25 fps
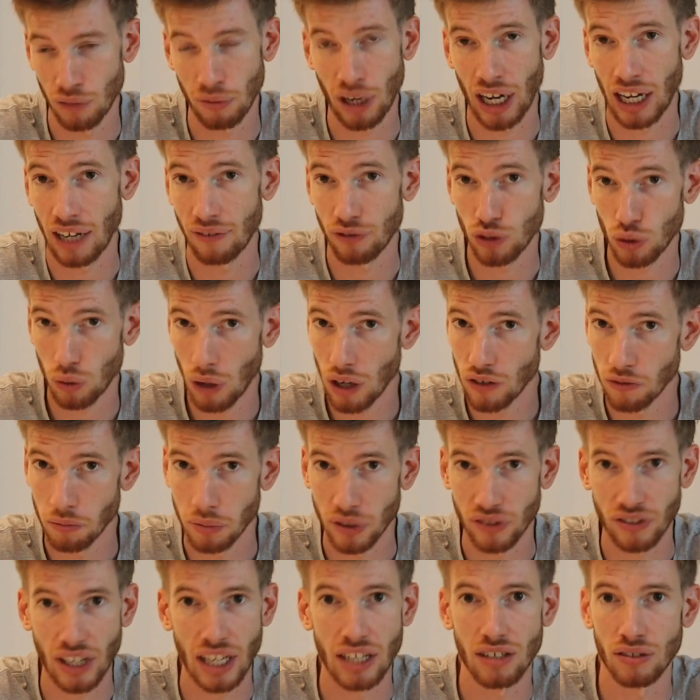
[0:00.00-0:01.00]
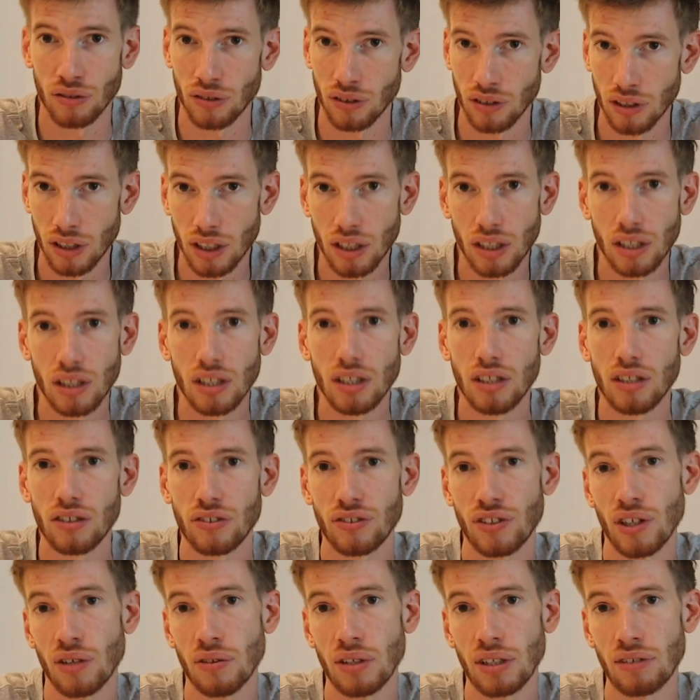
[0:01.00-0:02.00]
might have 12% or
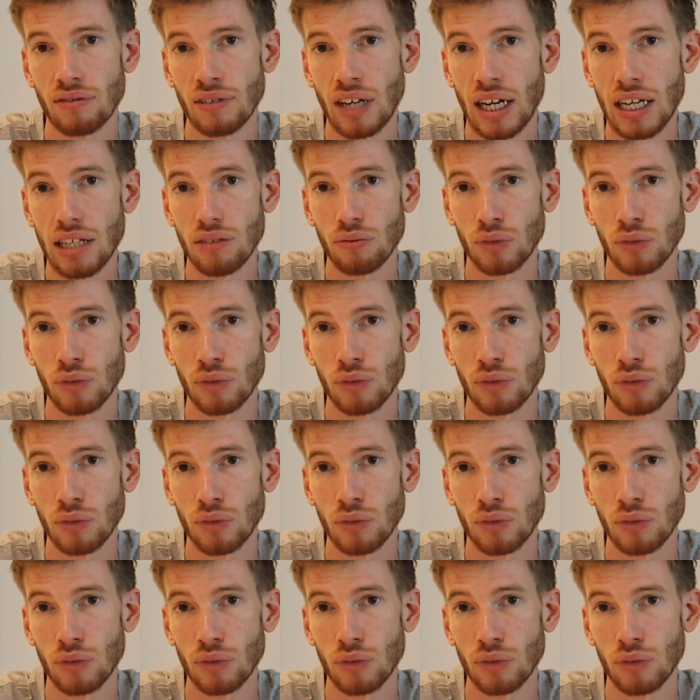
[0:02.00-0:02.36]
so on, right?